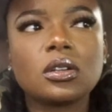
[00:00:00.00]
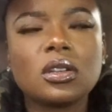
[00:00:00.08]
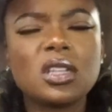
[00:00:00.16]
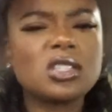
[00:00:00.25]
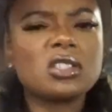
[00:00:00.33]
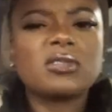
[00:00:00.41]

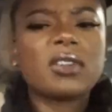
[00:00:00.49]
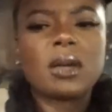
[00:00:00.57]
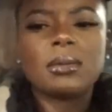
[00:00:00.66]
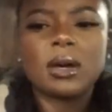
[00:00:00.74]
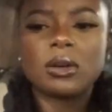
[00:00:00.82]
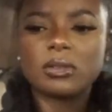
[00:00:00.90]
Let's just
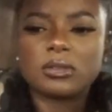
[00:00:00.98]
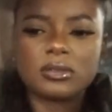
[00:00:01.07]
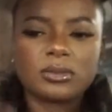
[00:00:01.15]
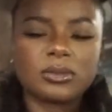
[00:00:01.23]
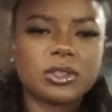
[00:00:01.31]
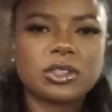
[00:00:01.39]
vibe out.
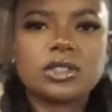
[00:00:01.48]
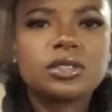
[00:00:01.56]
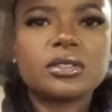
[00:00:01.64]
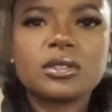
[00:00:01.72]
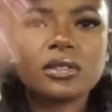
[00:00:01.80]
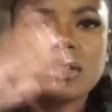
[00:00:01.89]
Let's
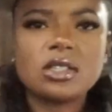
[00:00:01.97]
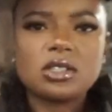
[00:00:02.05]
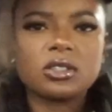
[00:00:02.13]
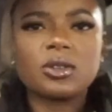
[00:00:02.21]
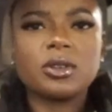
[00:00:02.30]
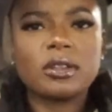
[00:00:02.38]

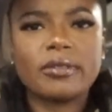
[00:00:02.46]
just go with the